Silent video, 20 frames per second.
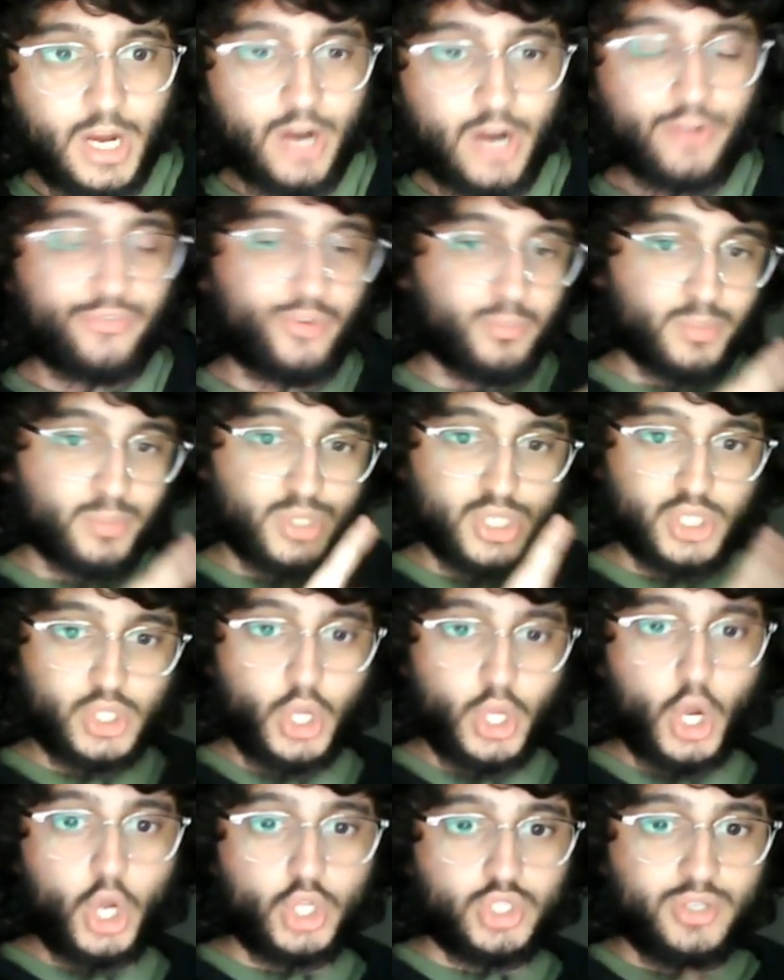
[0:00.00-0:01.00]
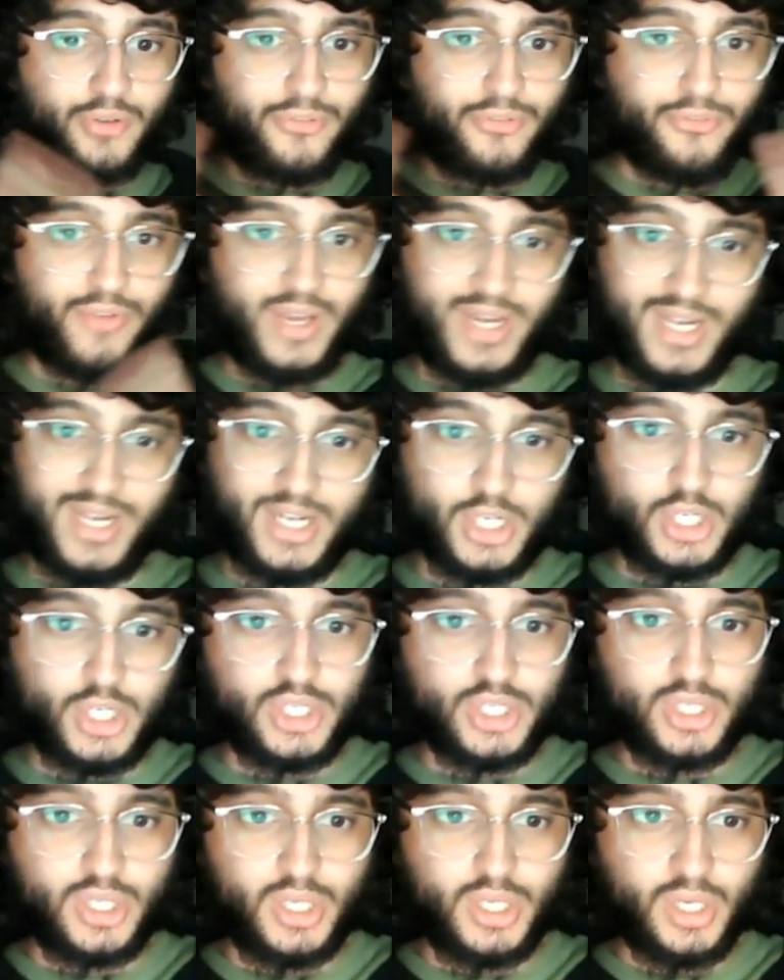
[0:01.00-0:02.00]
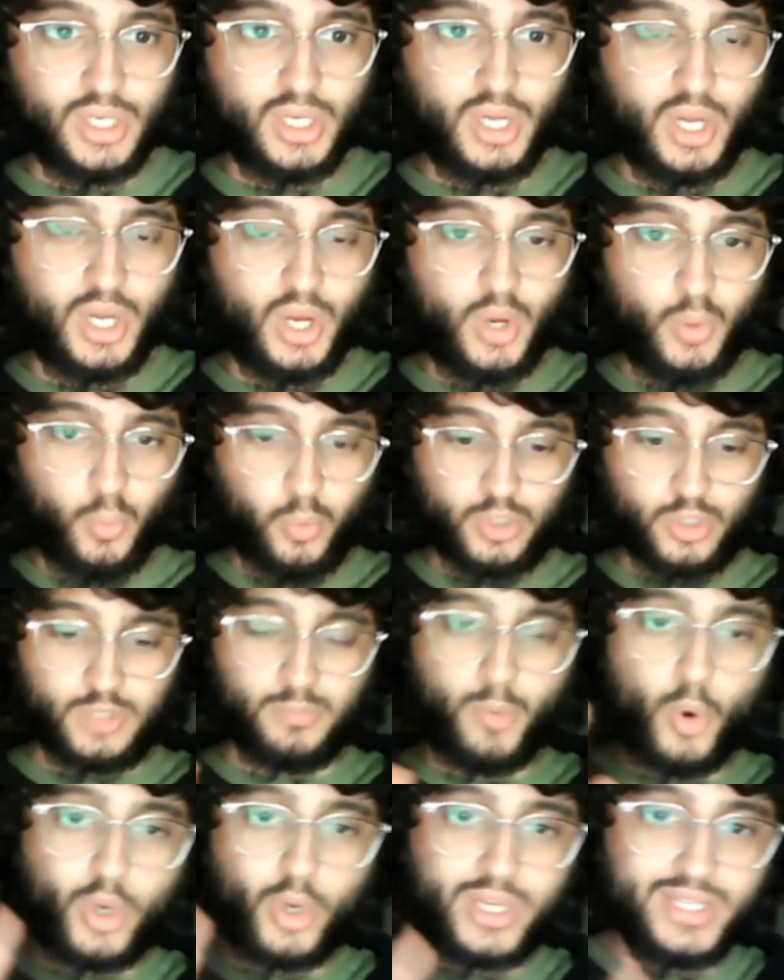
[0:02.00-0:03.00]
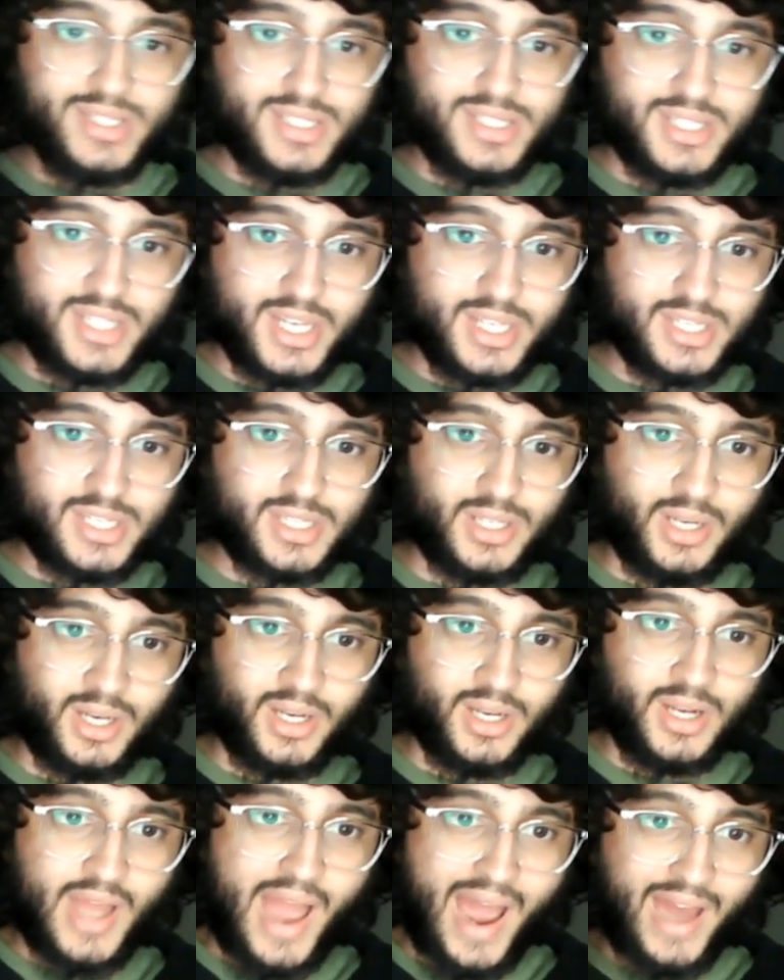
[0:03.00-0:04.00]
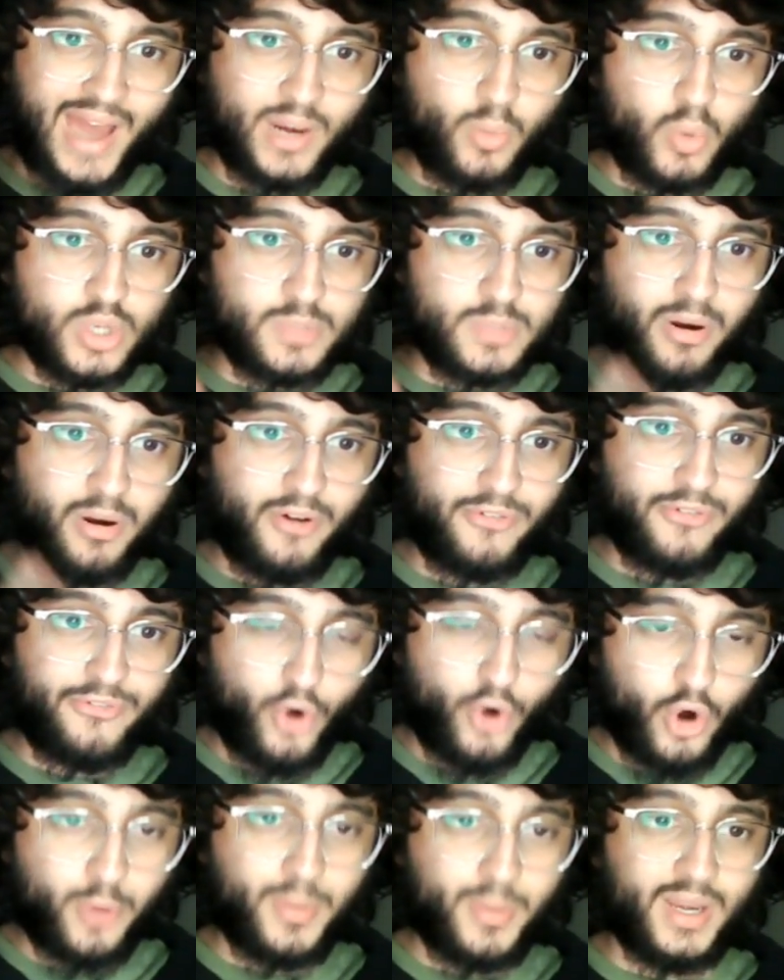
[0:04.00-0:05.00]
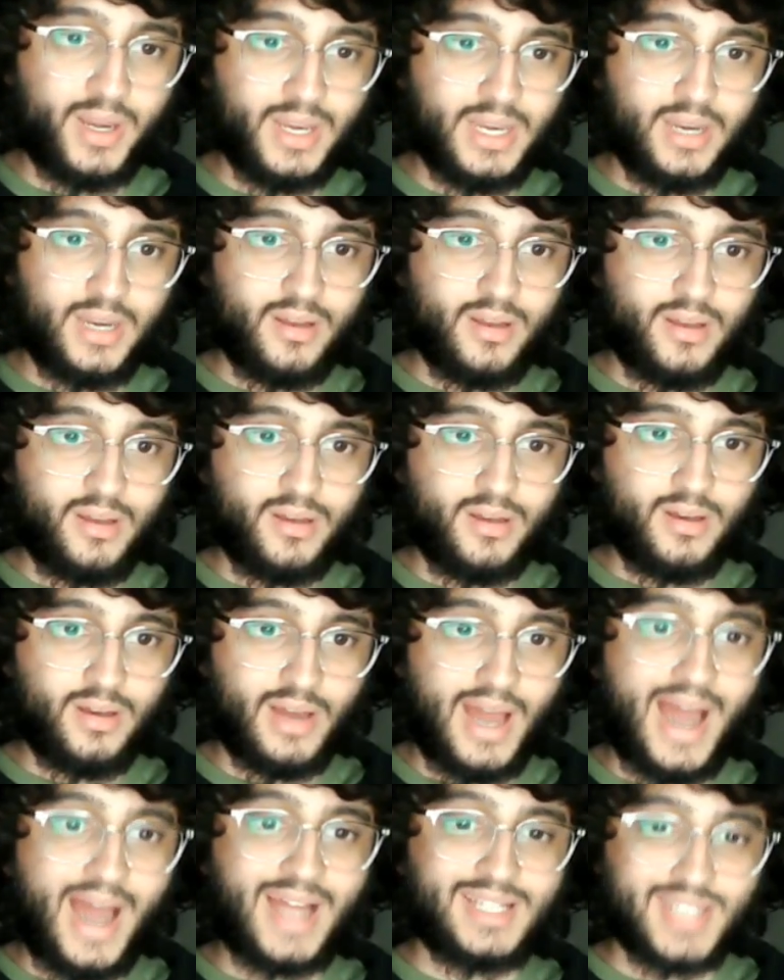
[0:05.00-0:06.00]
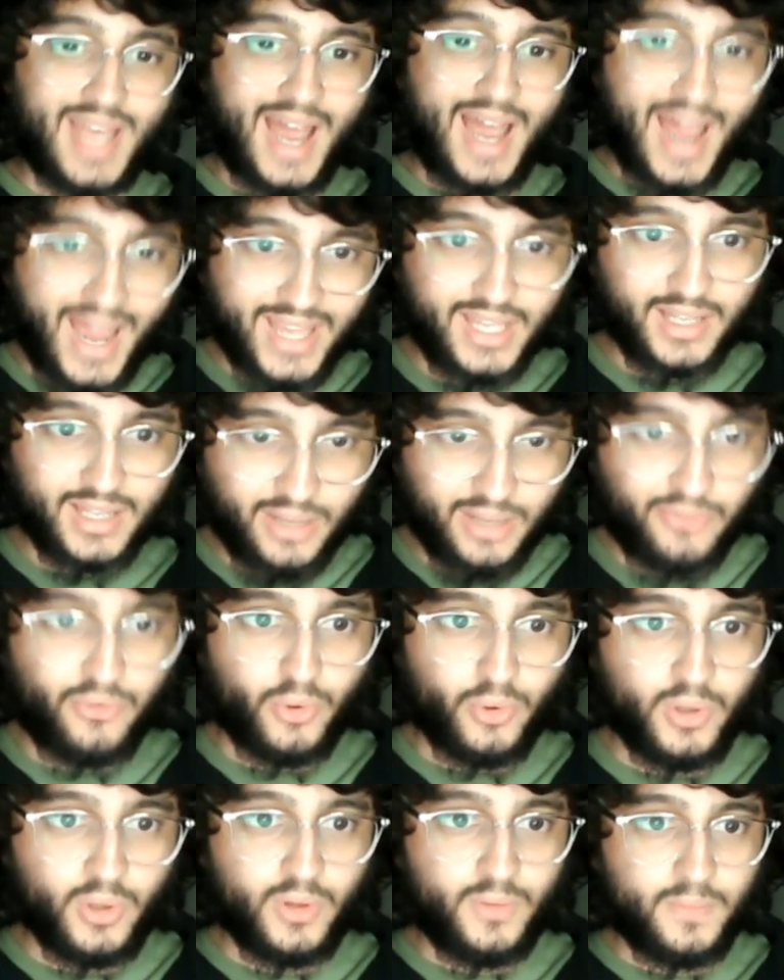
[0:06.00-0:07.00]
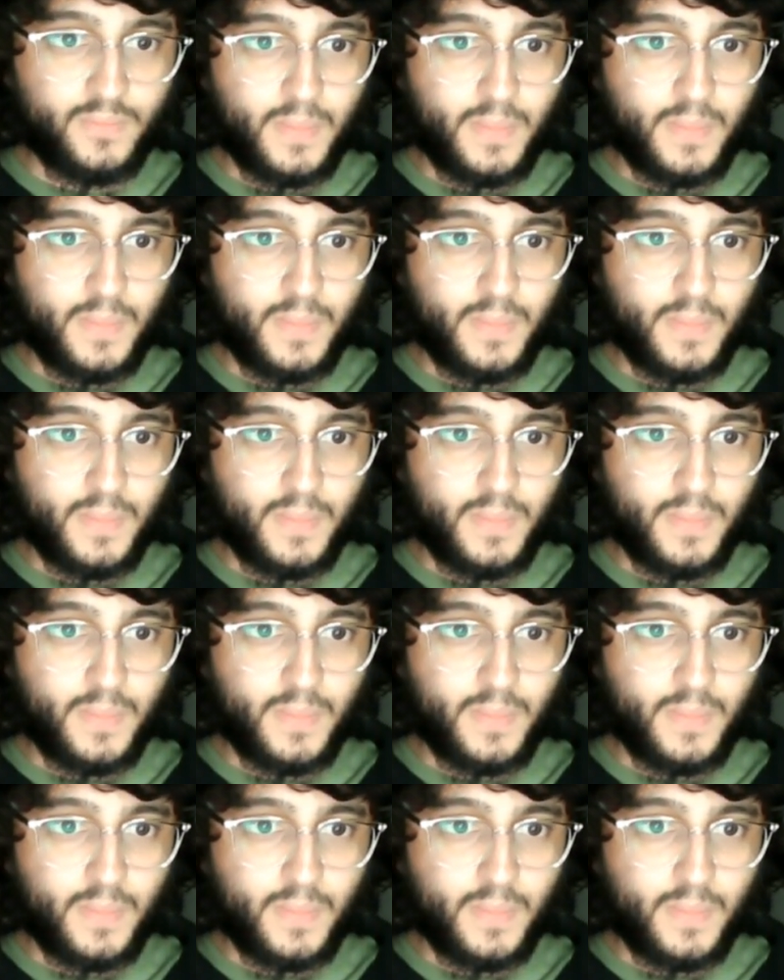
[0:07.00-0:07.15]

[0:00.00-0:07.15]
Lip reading: from start to finish, was more consistent and was performing at a higher level.